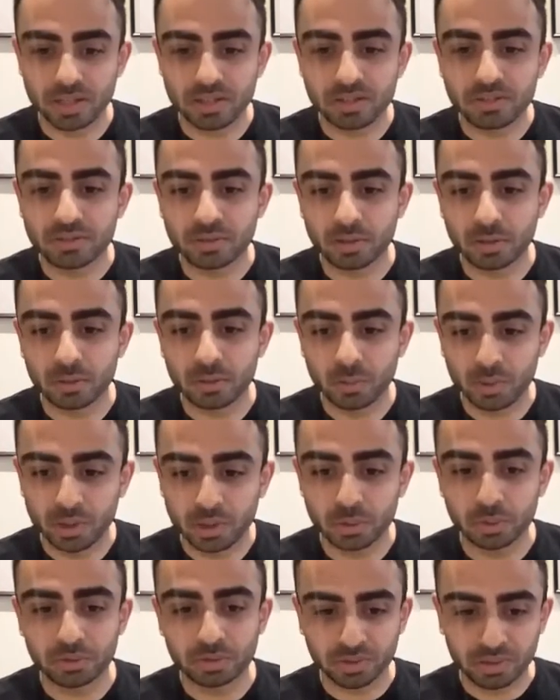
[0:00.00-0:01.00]
So we
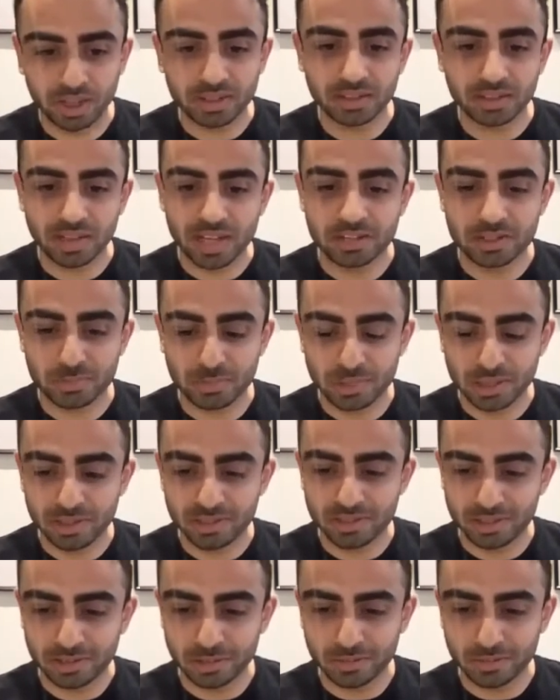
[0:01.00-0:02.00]
also take
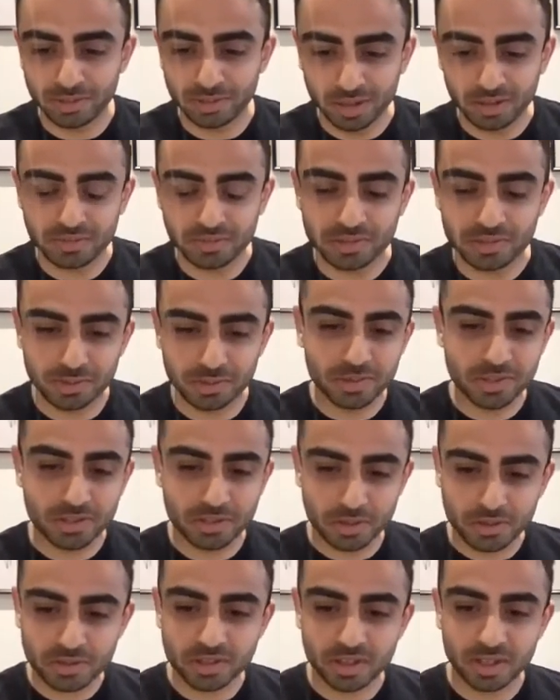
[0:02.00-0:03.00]
accountability of, after somebody's
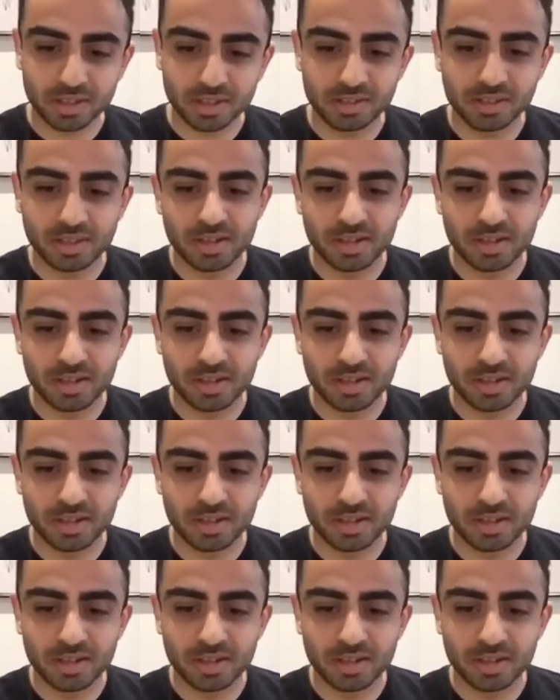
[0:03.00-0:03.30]
used it,